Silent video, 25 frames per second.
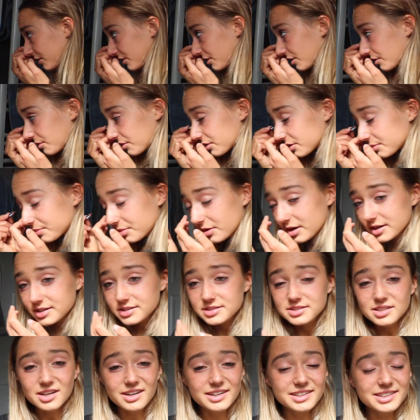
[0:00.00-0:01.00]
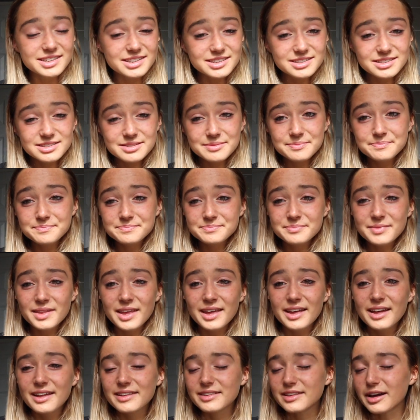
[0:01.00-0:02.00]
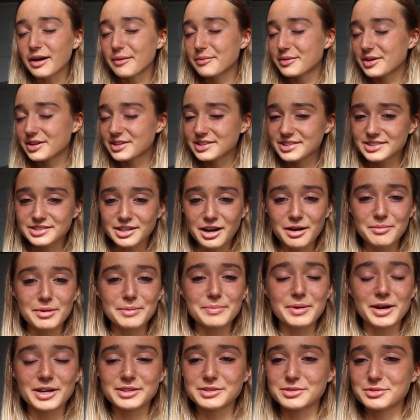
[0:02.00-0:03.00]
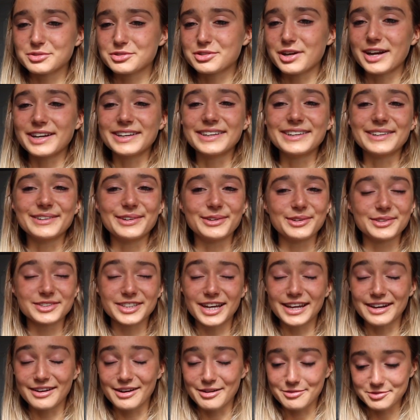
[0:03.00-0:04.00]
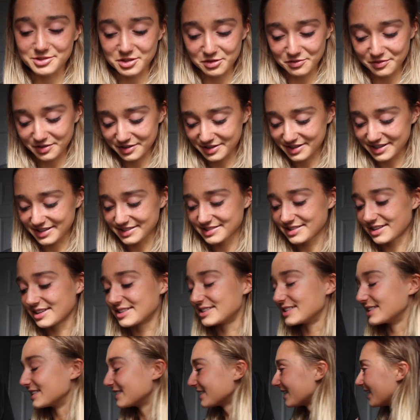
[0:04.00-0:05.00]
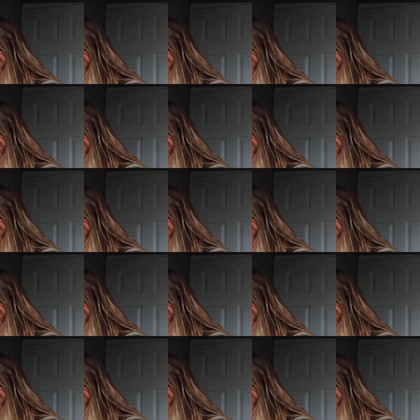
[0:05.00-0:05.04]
you know what the bright side is? That I'm gonna start my personal training course, and I'm so fucking excited.